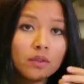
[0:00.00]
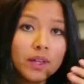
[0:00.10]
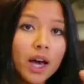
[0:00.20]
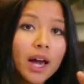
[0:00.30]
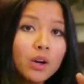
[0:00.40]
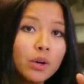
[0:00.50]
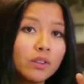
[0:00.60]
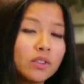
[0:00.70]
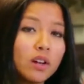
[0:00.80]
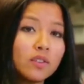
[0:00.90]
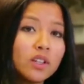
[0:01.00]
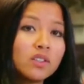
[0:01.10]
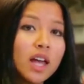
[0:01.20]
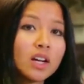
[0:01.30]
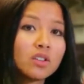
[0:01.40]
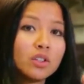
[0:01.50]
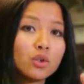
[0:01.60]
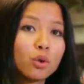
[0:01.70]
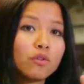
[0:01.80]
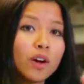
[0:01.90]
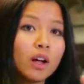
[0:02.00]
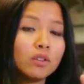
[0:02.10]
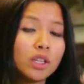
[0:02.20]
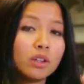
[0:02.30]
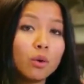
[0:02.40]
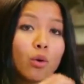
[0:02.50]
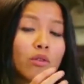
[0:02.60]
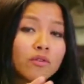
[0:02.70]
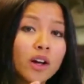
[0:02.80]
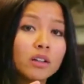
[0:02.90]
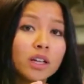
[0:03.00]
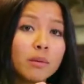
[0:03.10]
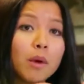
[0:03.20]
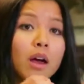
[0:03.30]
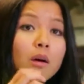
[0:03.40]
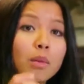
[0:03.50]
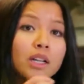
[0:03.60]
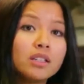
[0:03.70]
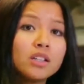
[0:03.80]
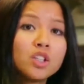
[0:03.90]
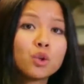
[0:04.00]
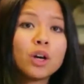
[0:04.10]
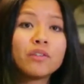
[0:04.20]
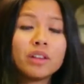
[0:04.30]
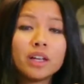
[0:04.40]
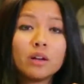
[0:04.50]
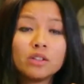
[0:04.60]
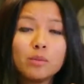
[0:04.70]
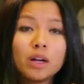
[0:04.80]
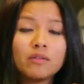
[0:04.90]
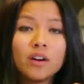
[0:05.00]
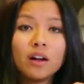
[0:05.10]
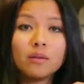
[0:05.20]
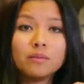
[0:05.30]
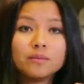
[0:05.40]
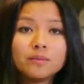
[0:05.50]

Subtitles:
The inode itself doesn't actually store file data or the file name, but it does store everything else about a file.